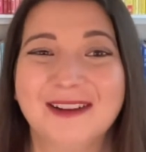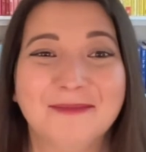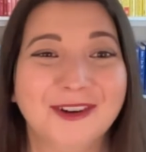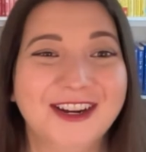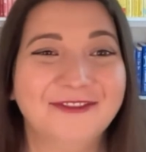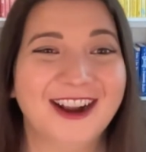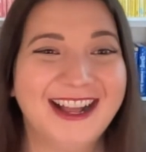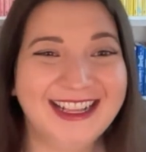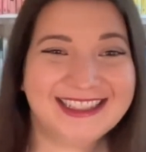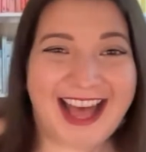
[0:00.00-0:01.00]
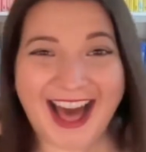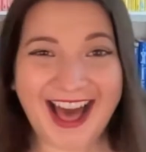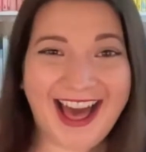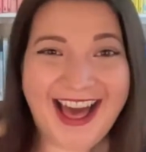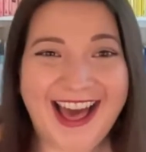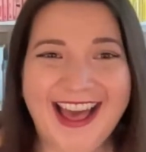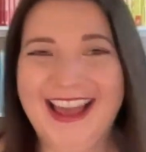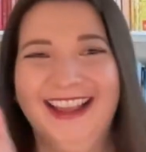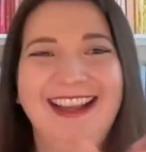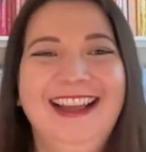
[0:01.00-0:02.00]
Marie France,
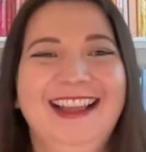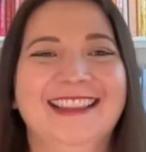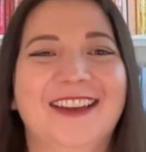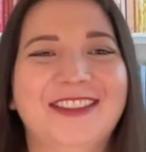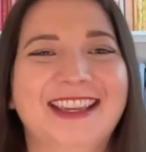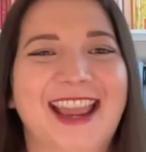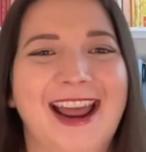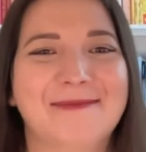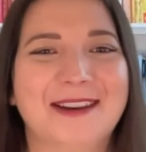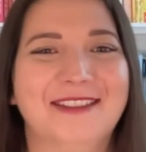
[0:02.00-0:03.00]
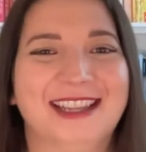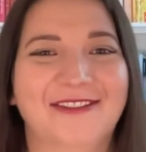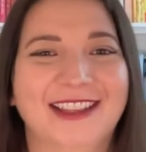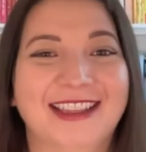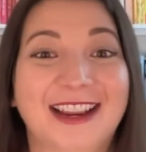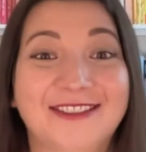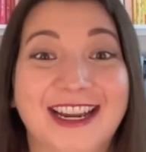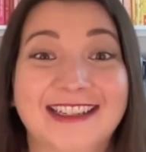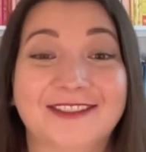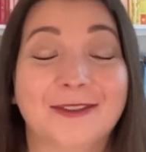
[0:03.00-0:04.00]
hi! Love the Academy. It was definitely
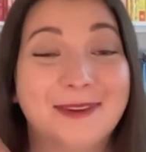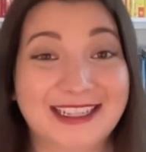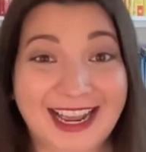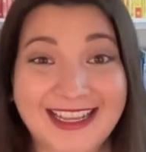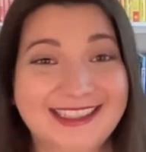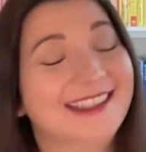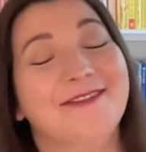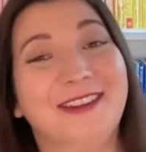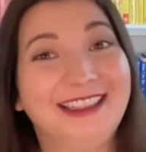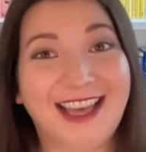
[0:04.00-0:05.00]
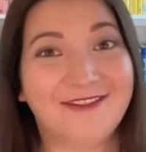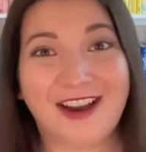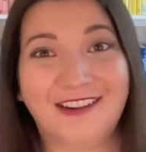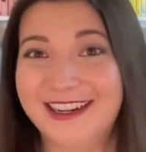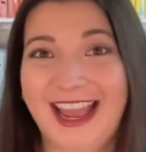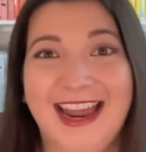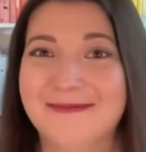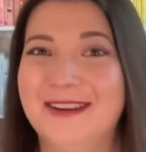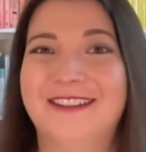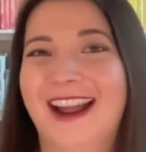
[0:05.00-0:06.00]
life-changing for me. Yes, we love our
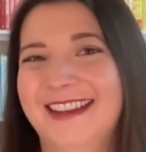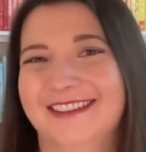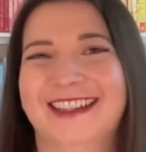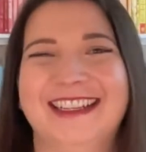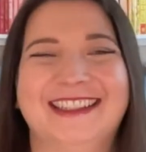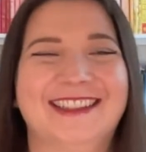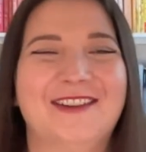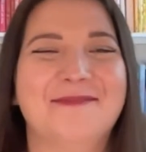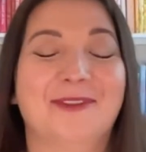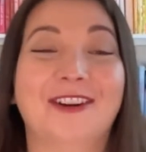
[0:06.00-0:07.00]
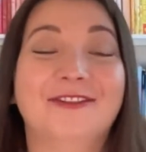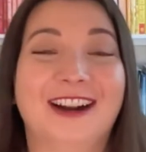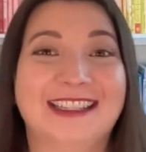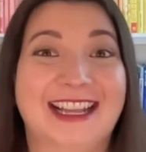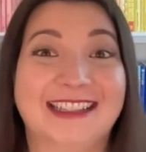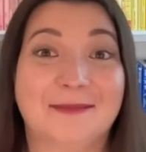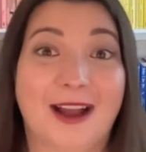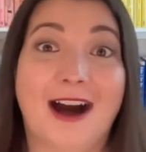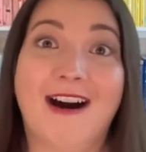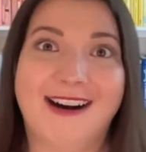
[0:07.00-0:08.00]
Academy graduates. So Marie France got some
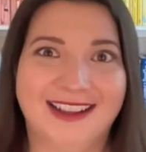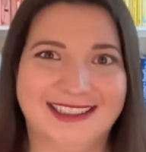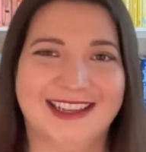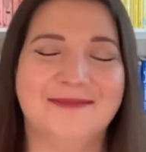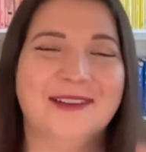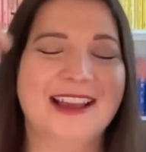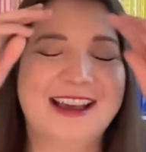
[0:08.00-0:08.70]
awesome